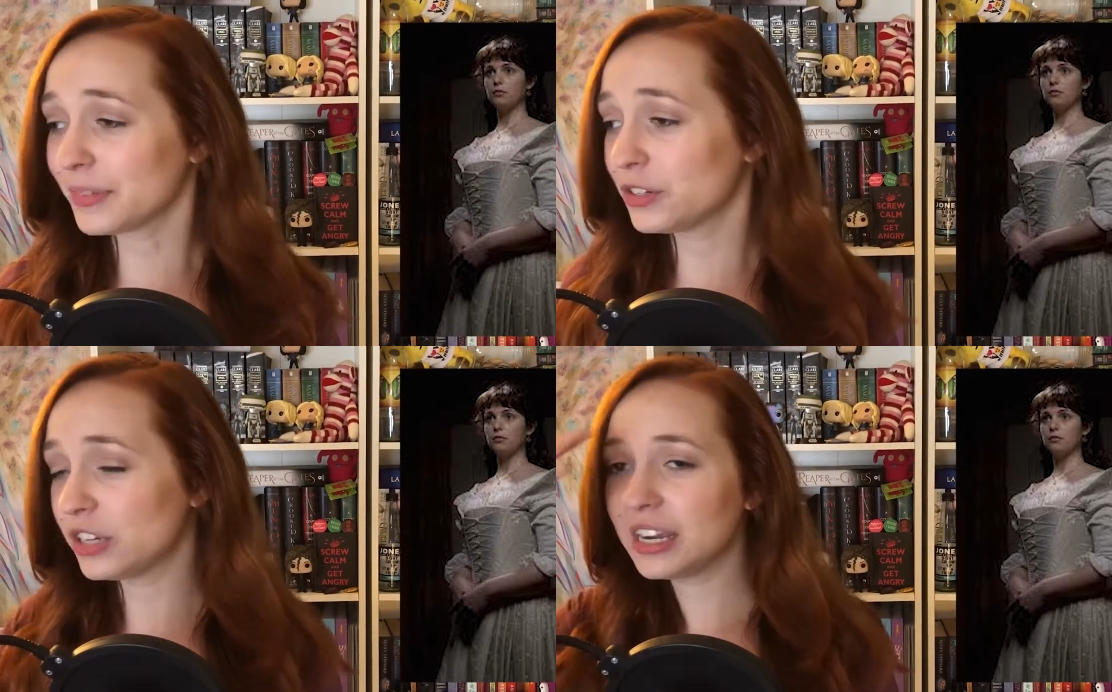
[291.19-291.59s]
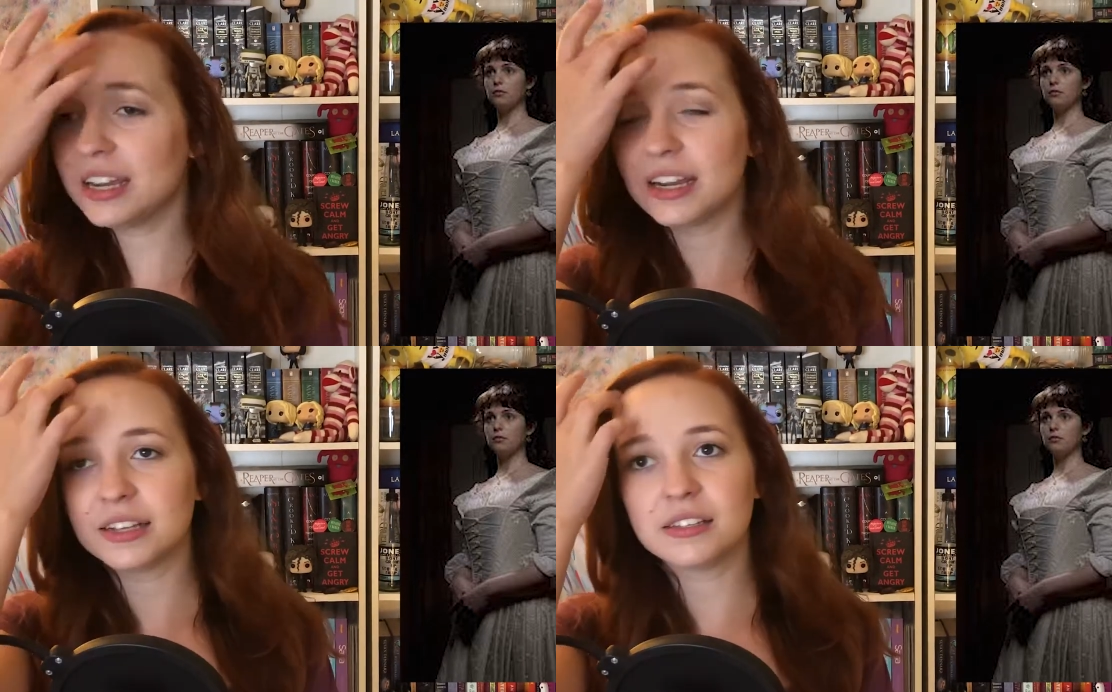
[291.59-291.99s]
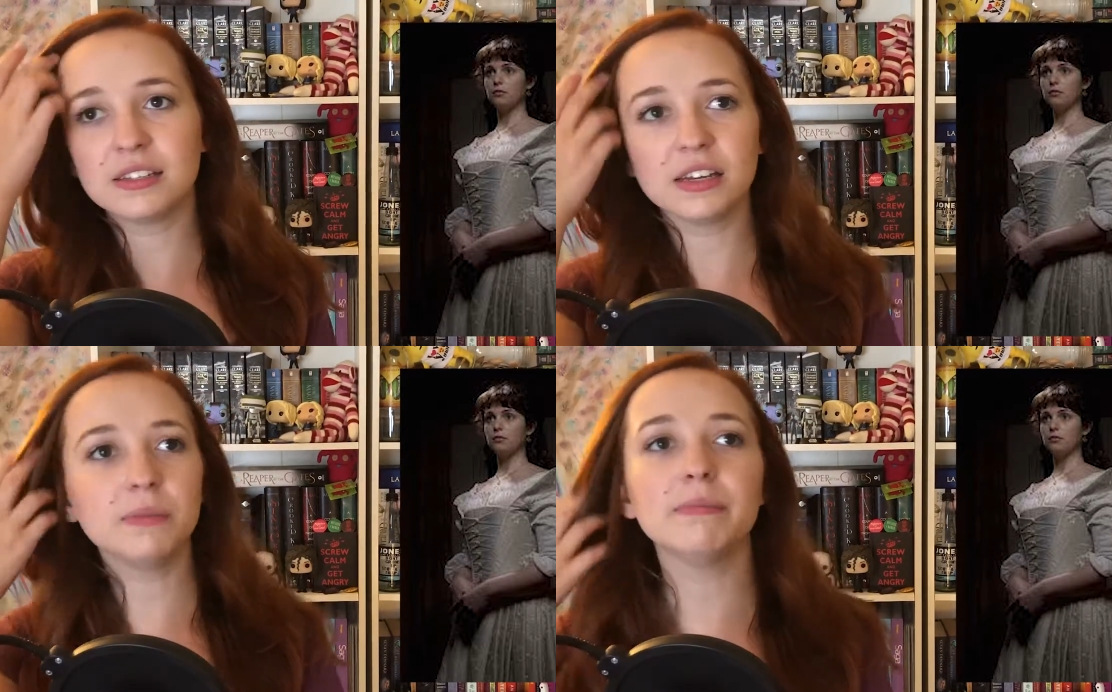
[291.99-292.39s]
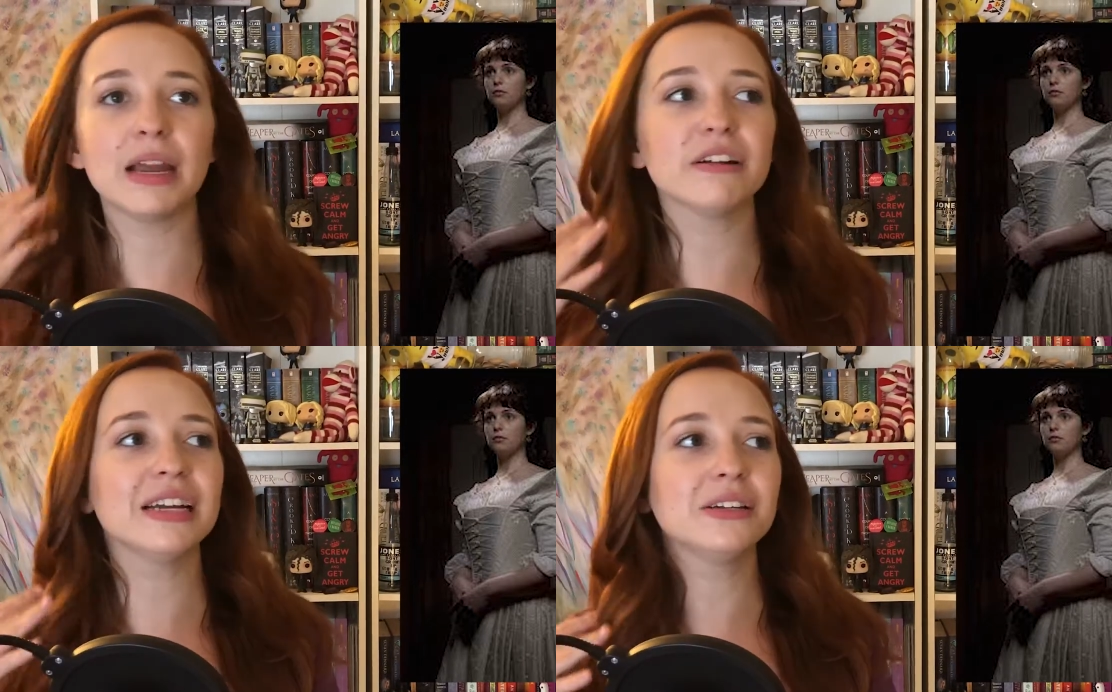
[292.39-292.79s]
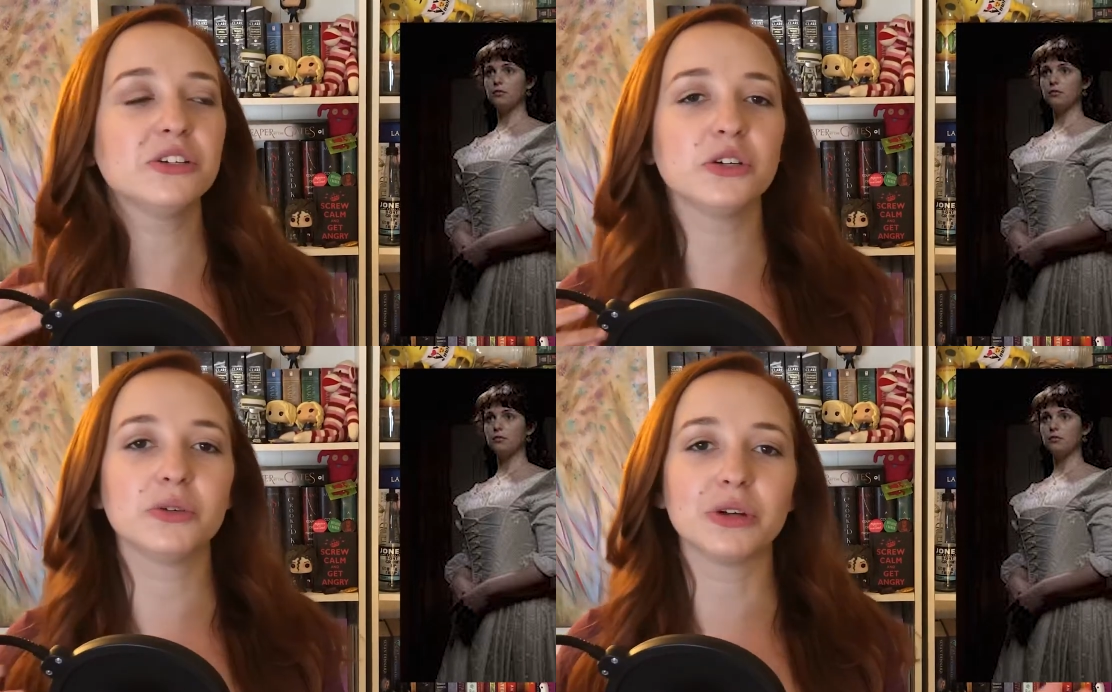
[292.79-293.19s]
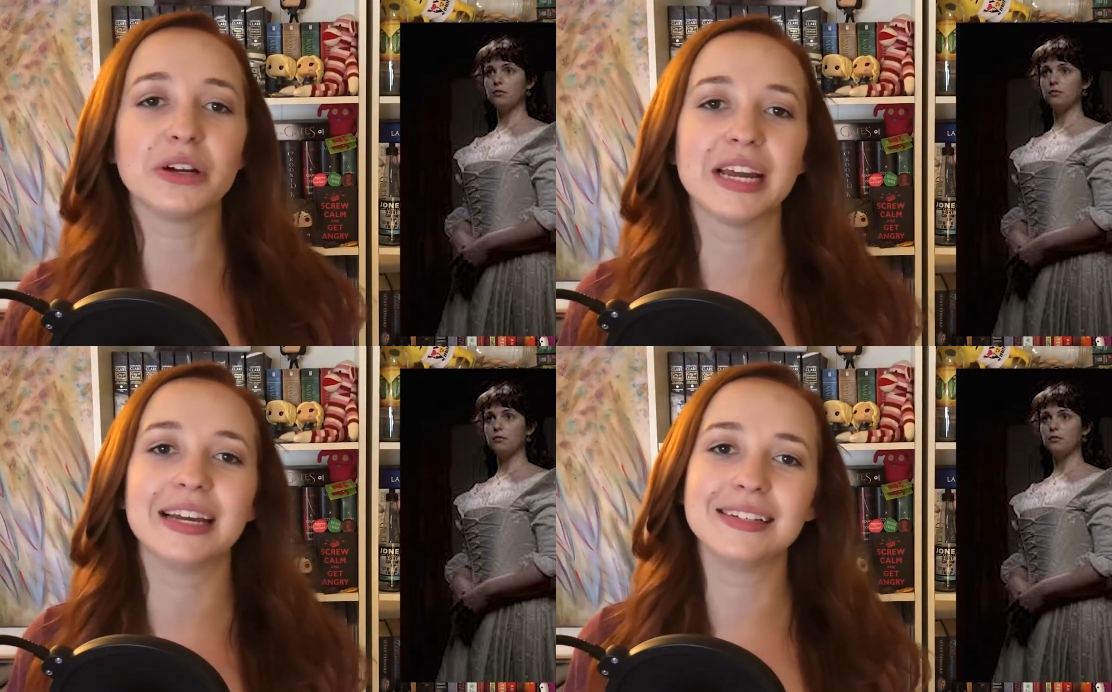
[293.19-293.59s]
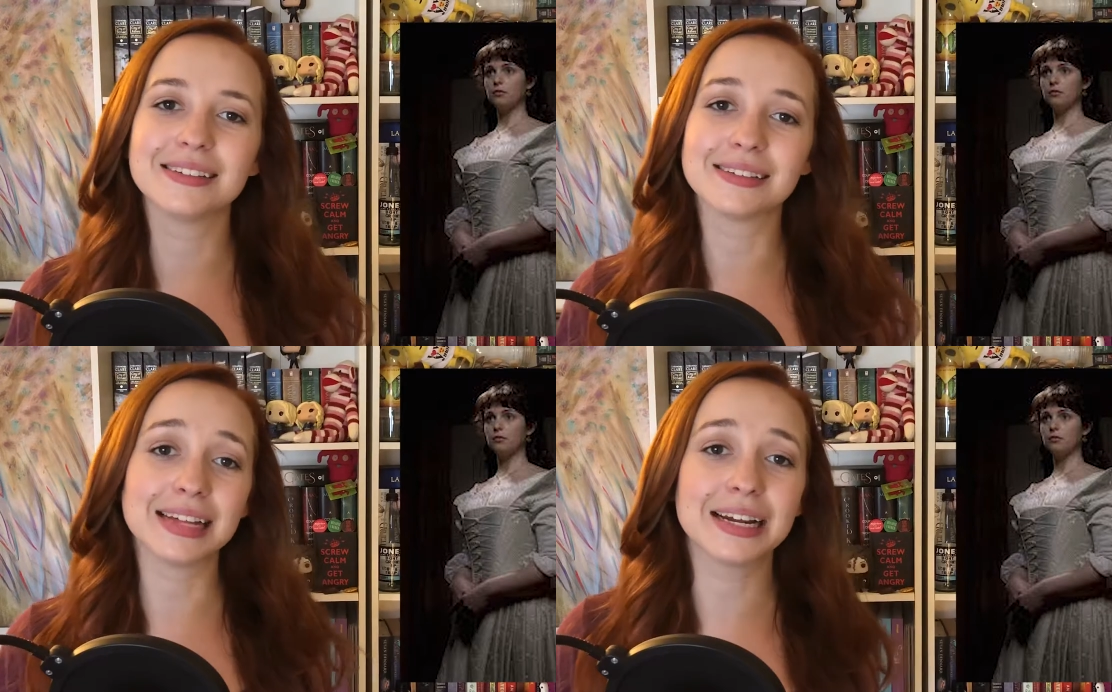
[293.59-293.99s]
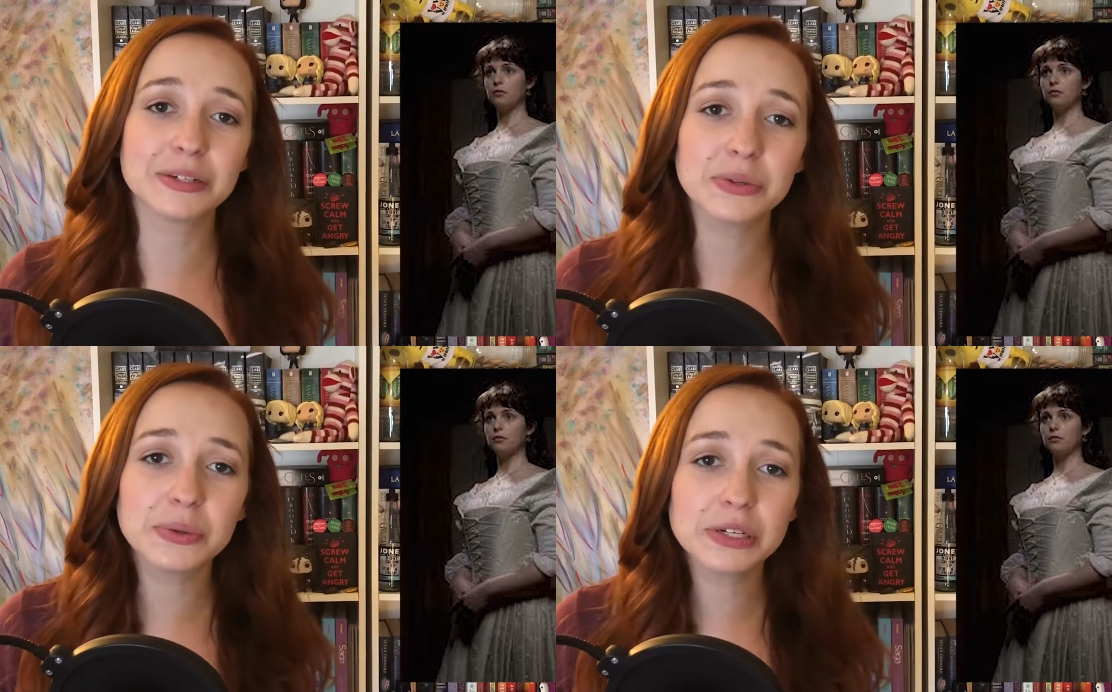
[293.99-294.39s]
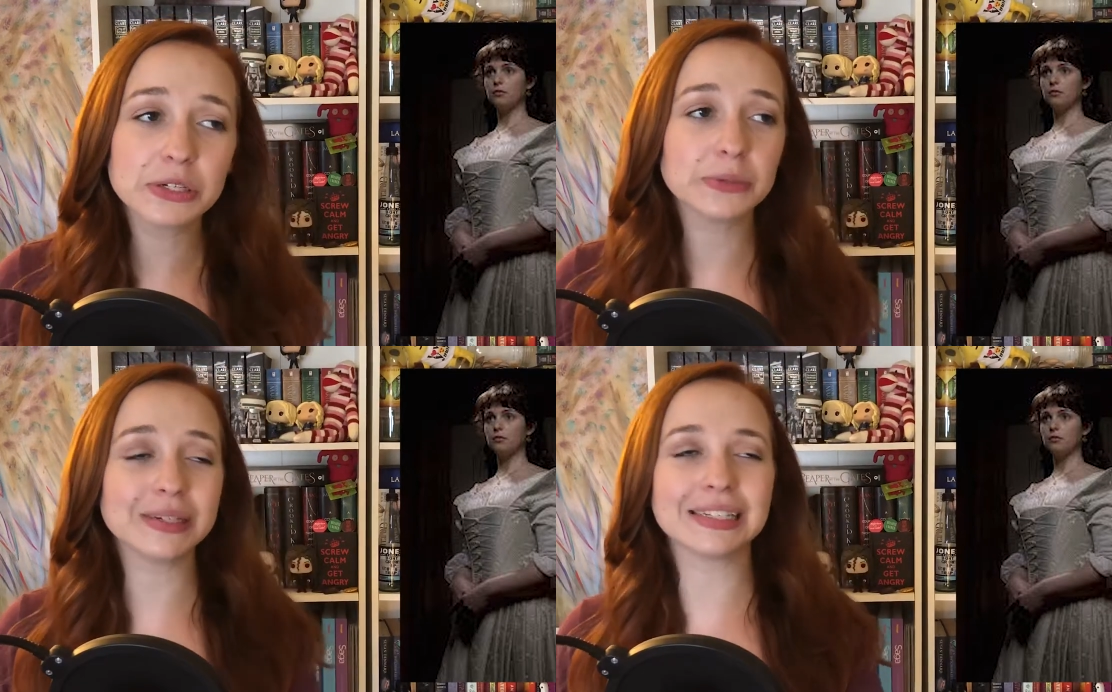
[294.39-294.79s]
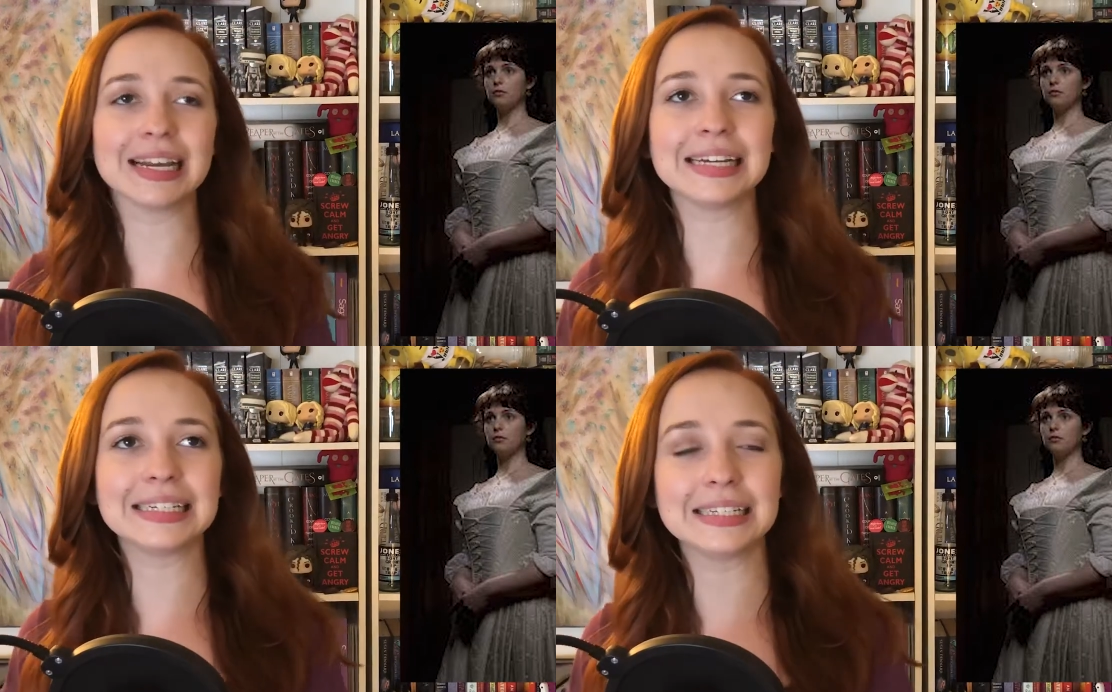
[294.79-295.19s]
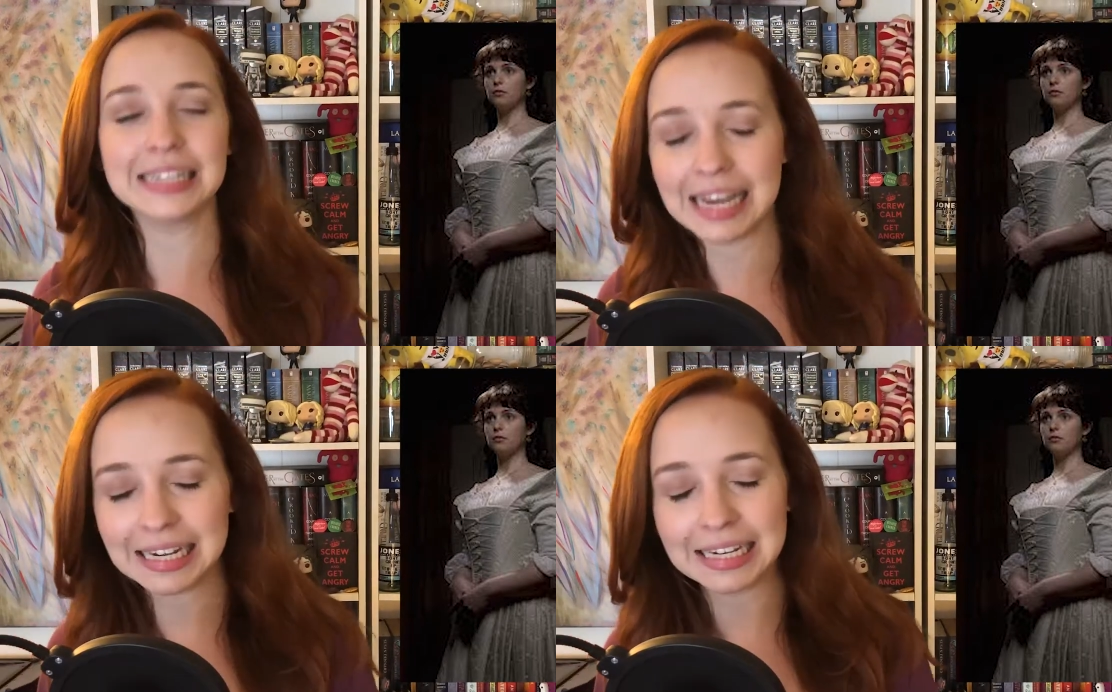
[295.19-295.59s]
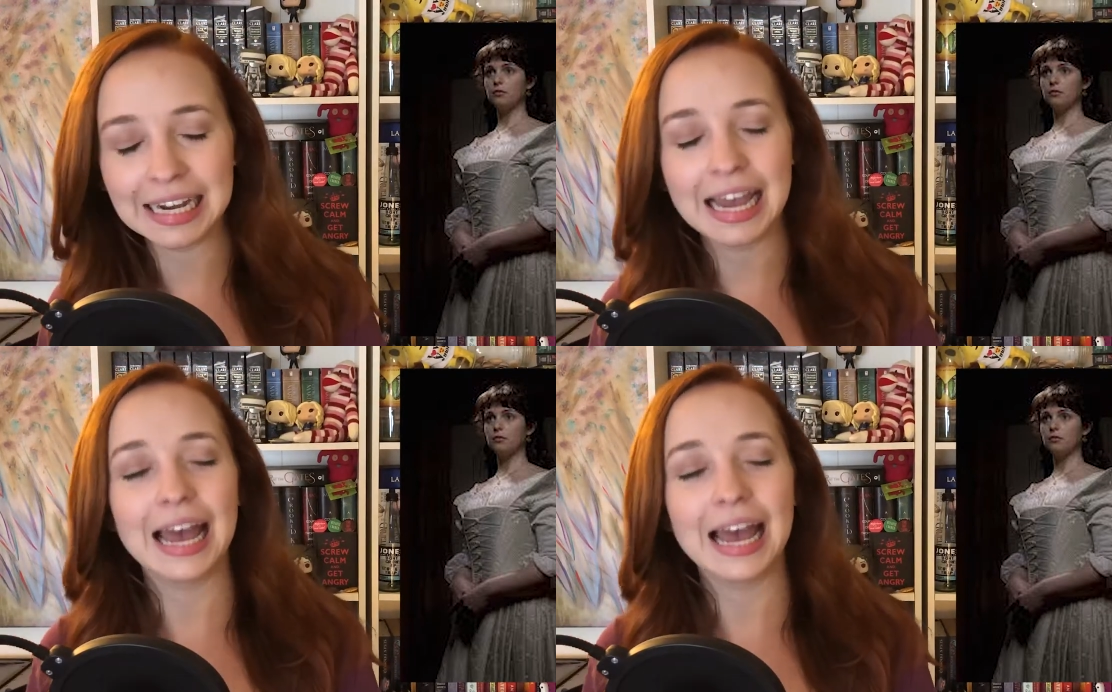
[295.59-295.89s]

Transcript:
Speaker 1: She is still married to D'Artagnan's landlord, who is a dick,